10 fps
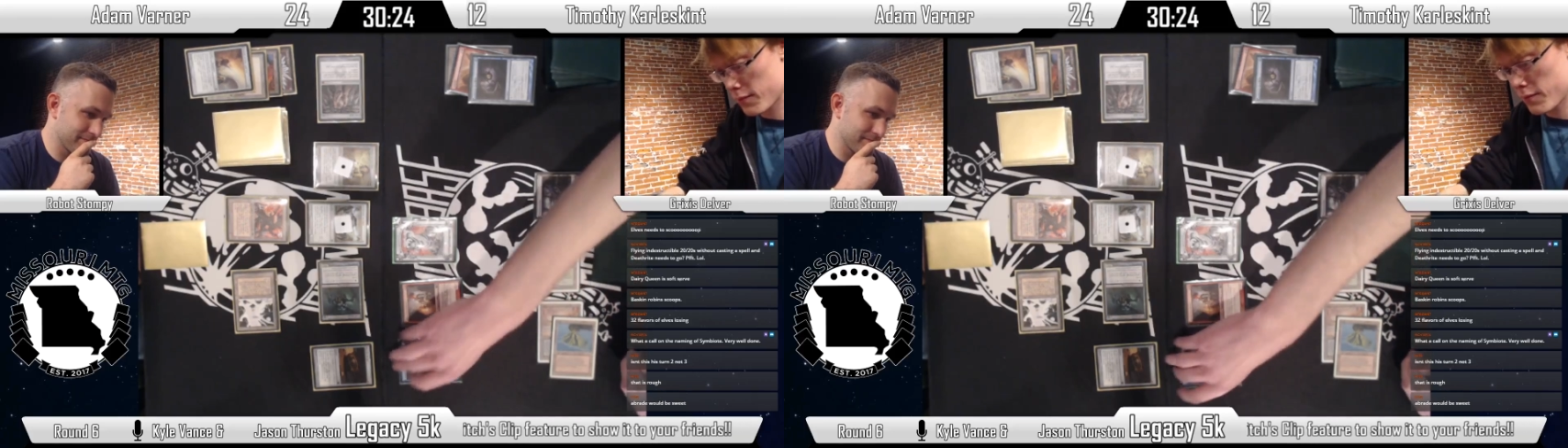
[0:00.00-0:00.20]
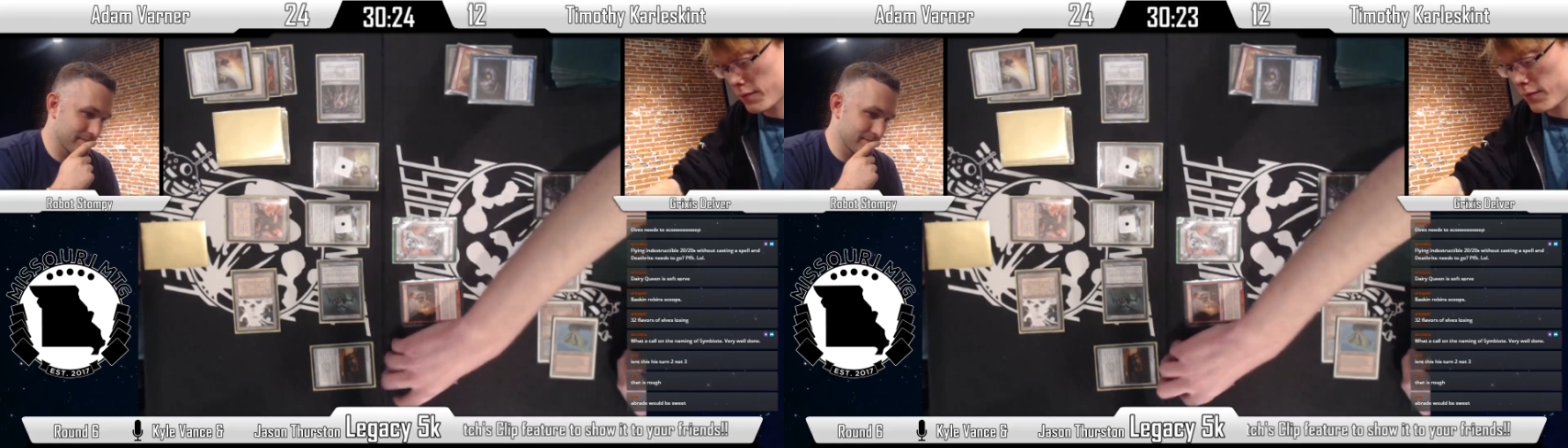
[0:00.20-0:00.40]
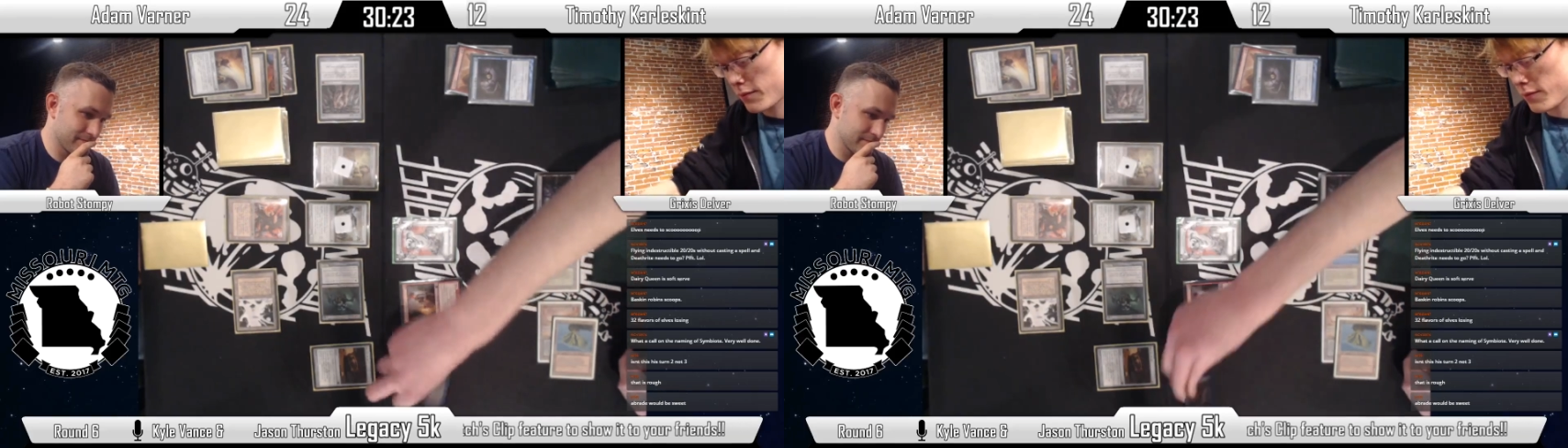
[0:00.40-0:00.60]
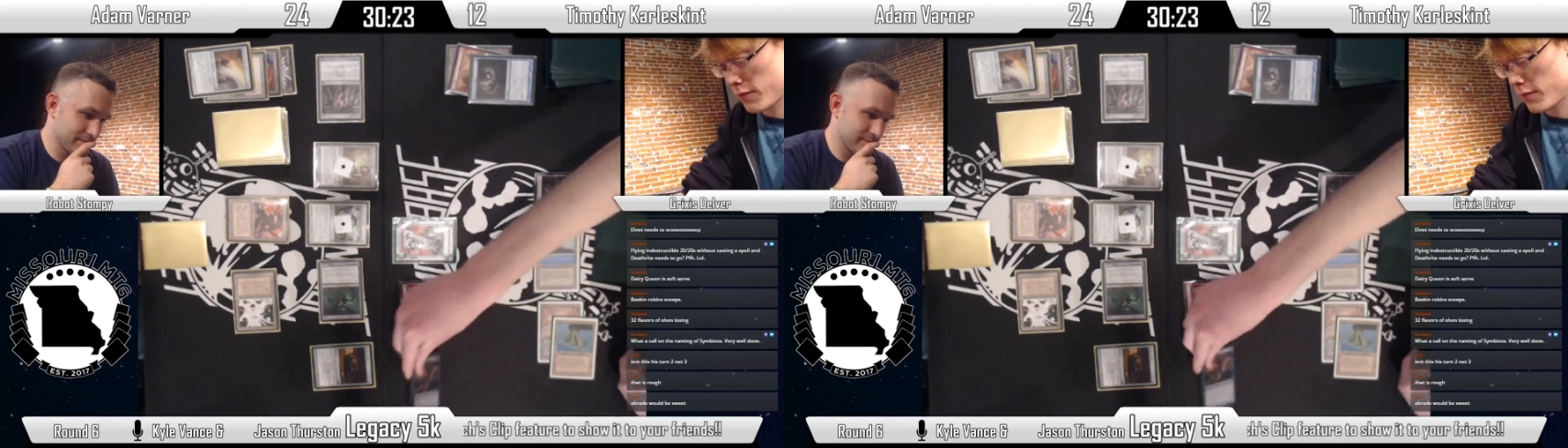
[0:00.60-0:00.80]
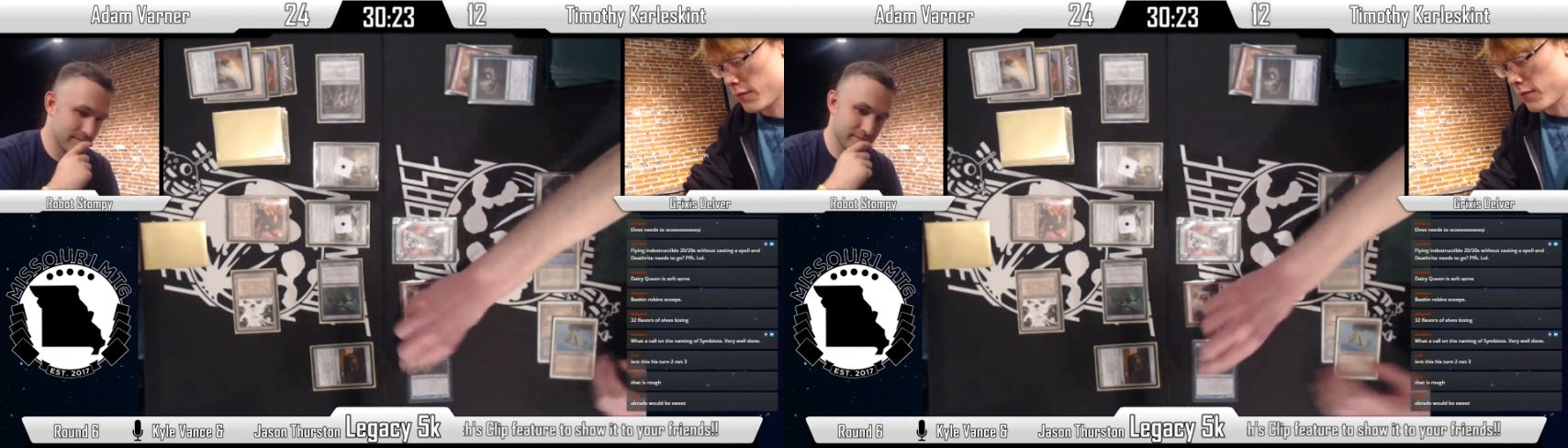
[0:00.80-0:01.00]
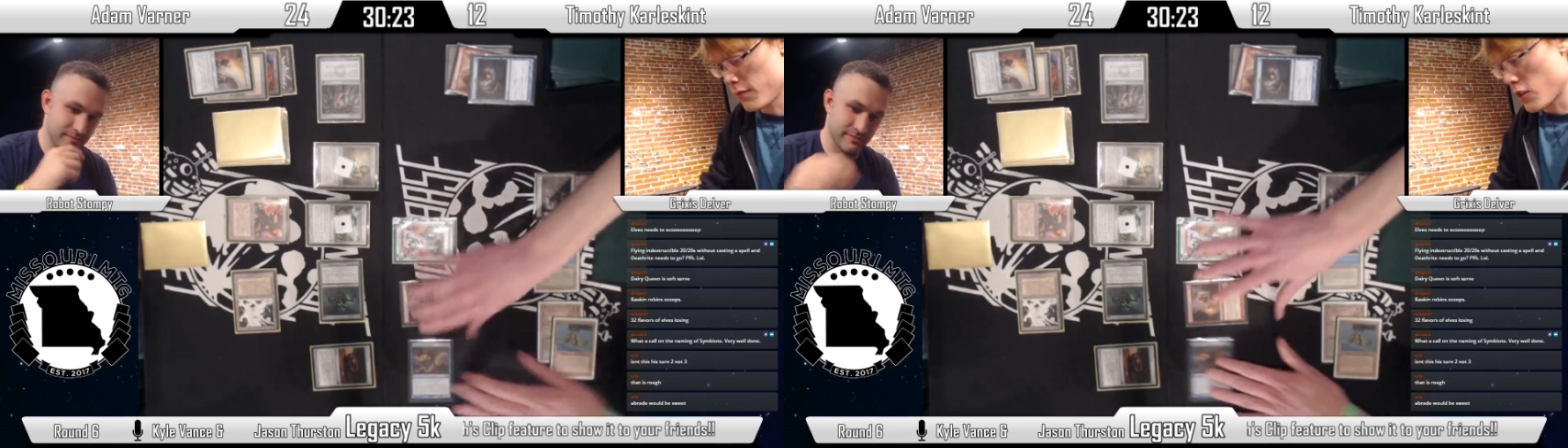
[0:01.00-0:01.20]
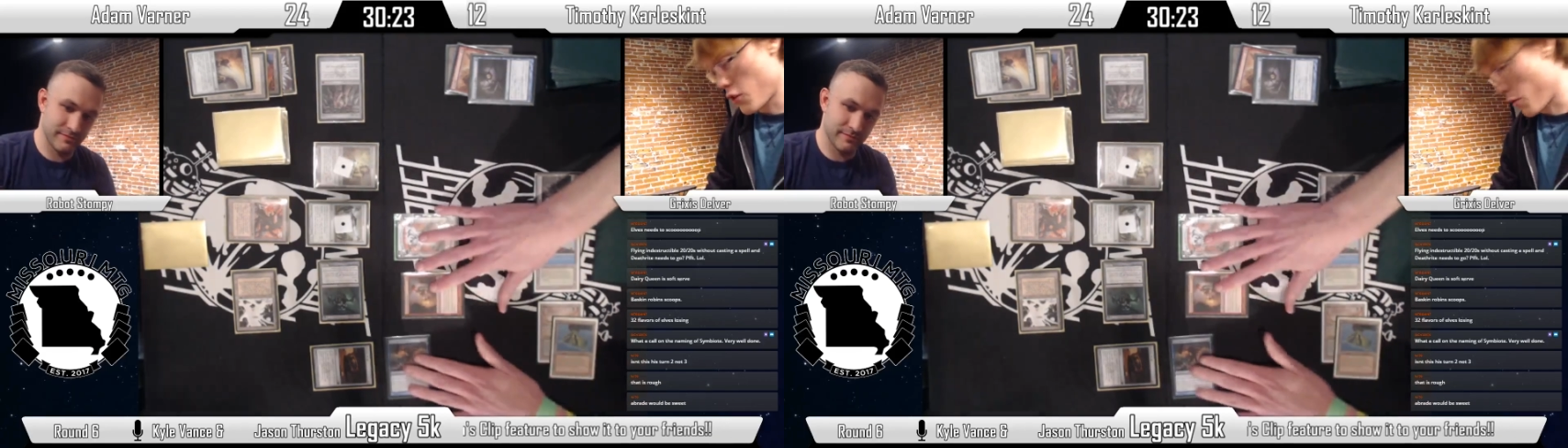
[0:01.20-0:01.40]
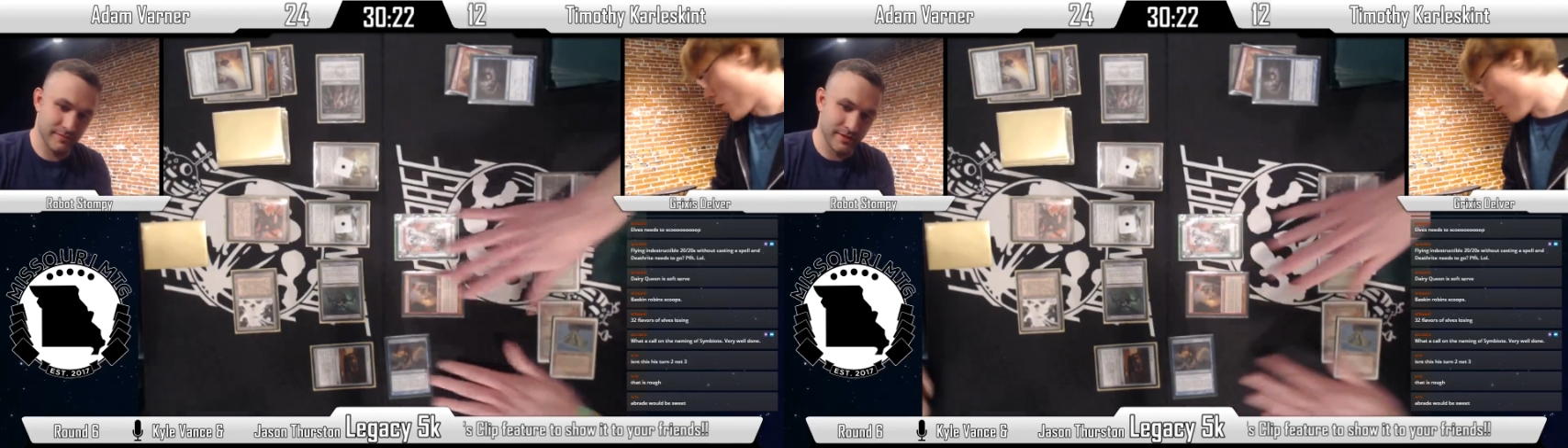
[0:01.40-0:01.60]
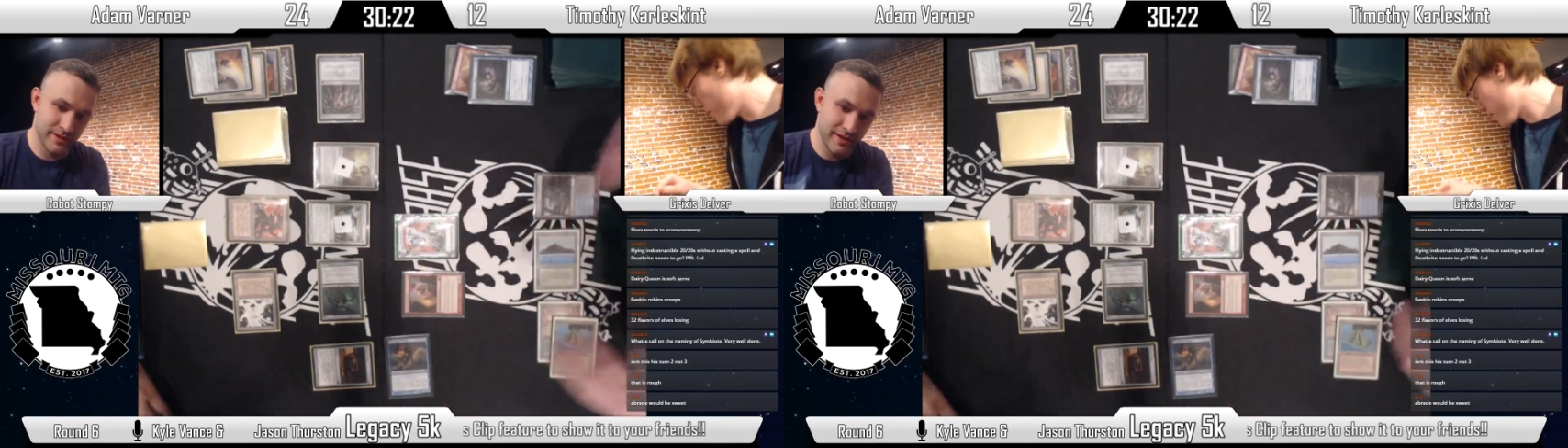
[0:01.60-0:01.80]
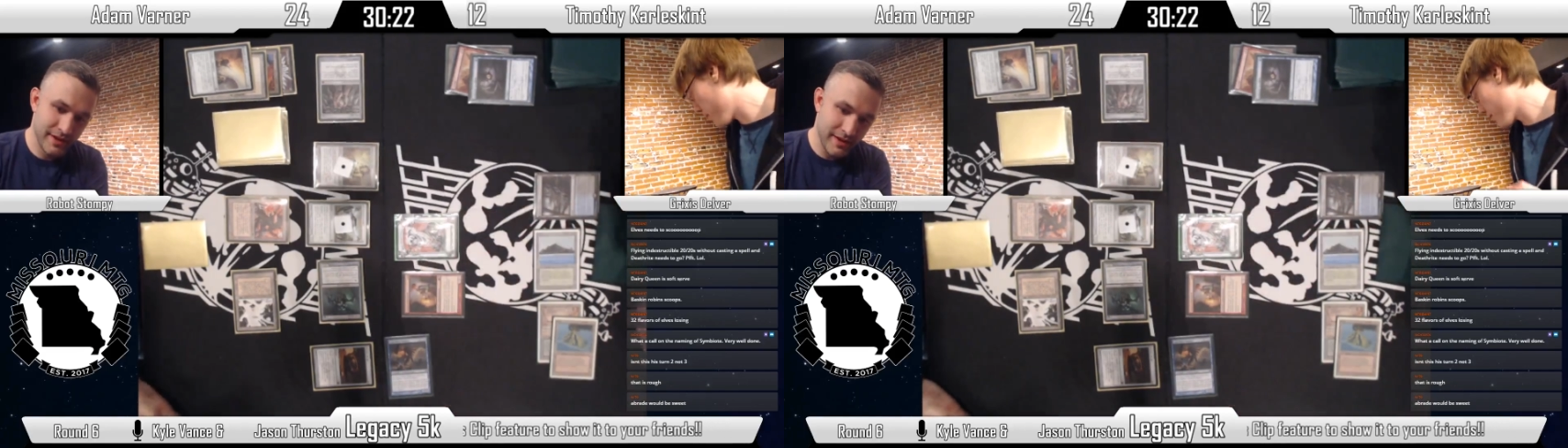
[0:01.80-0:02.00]
for Varner,
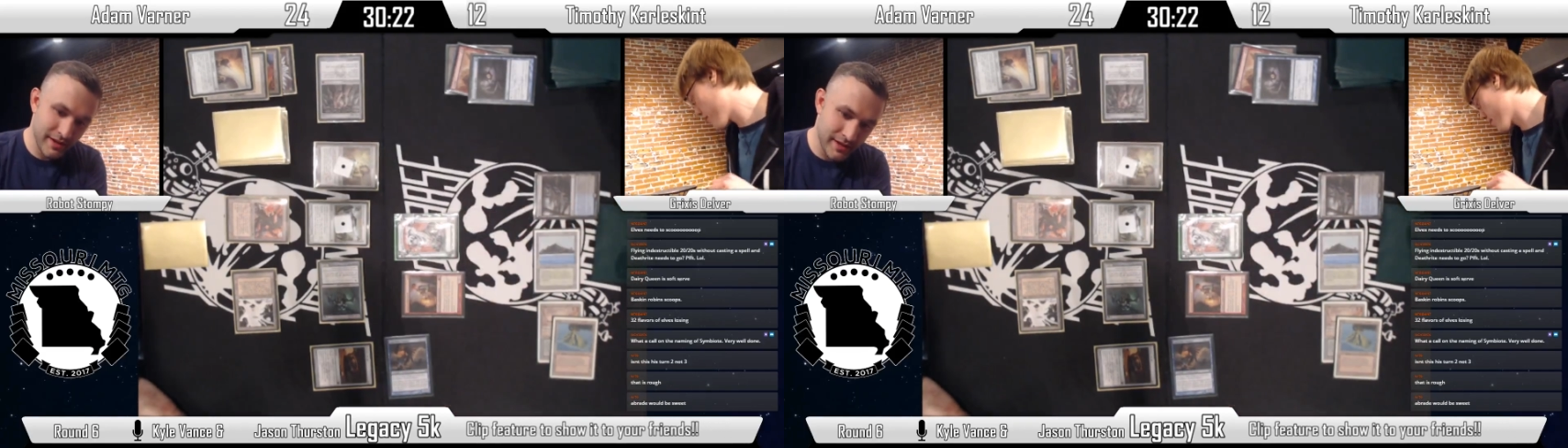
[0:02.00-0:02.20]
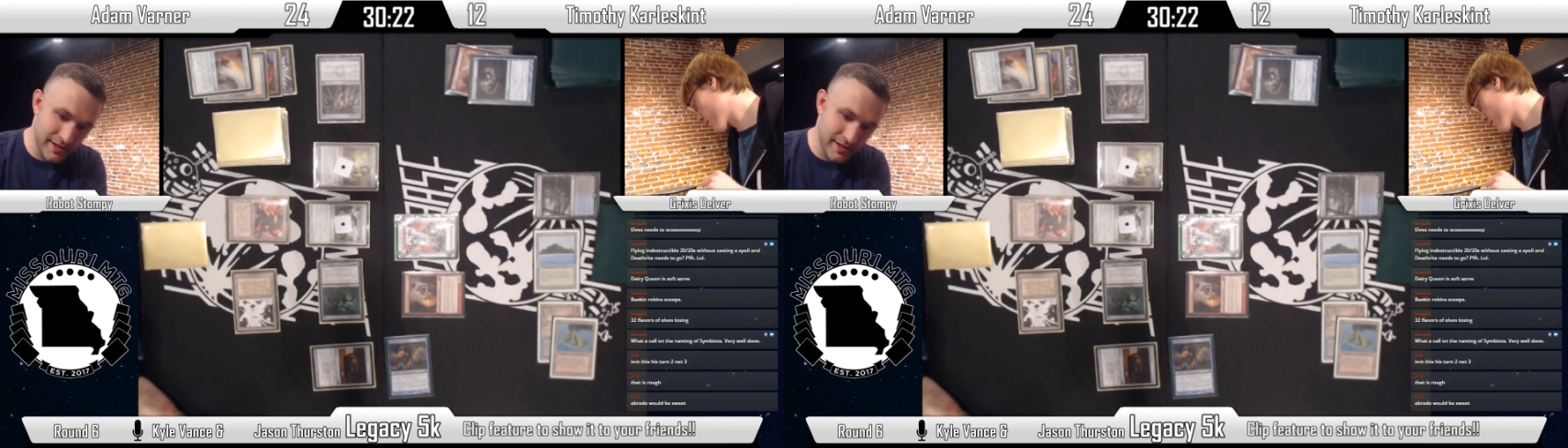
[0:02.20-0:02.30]
which